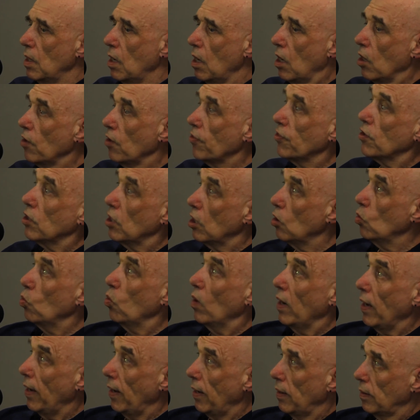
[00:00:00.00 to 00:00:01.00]
other
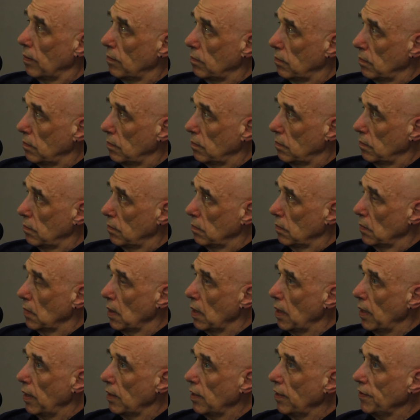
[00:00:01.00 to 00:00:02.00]
aware,
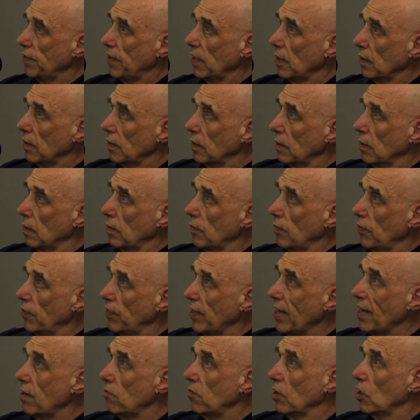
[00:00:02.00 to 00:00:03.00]
and I think
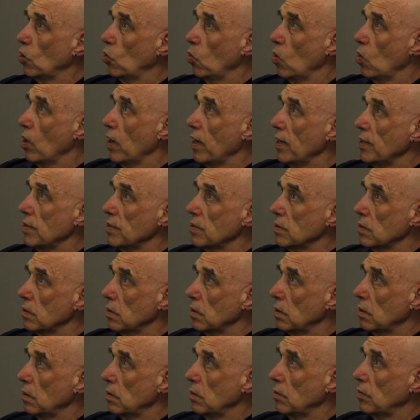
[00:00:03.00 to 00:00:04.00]
that requires
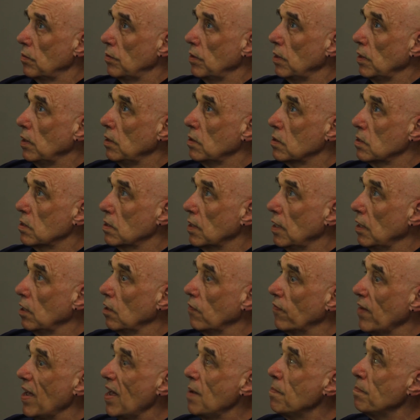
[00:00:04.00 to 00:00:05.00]
the skill
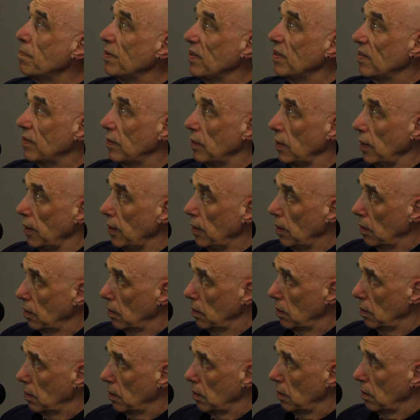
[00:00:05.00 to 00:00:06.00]
of empathy.
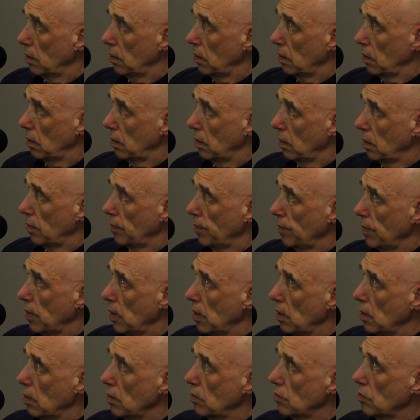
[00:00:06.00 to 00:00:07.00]

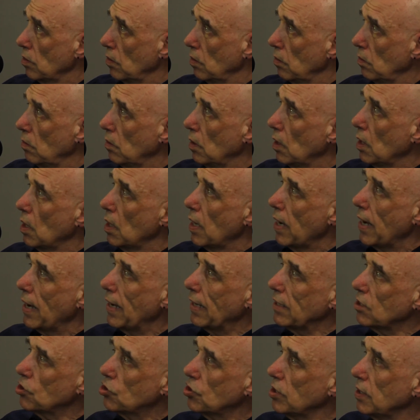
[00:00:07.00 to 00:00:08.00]
So
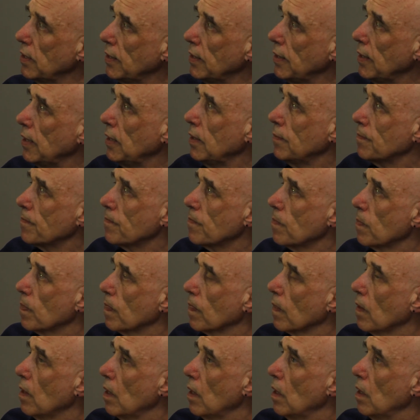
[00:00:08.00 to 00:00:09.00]
actually,
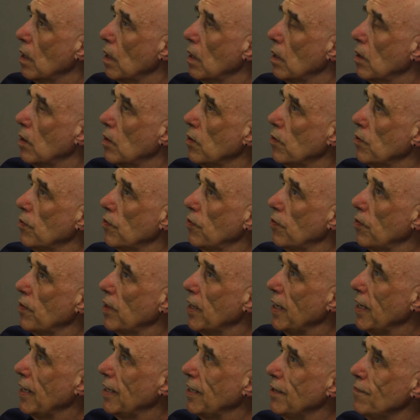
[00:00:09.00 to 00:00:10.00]

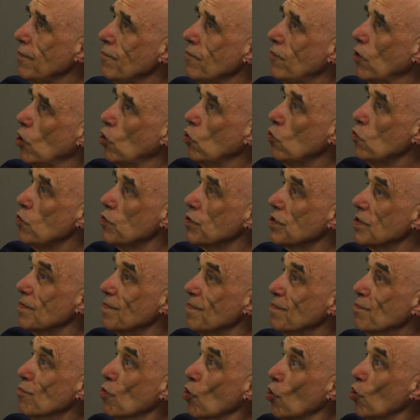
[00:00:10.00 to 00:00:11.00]
it
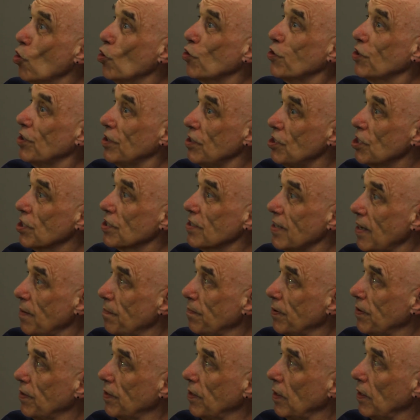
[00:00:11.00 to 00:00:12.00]
involves more than just
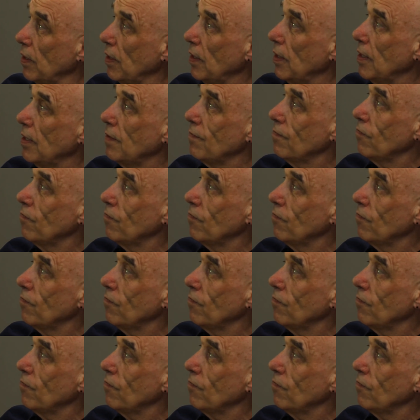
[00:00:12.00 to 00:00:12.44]
empathy. It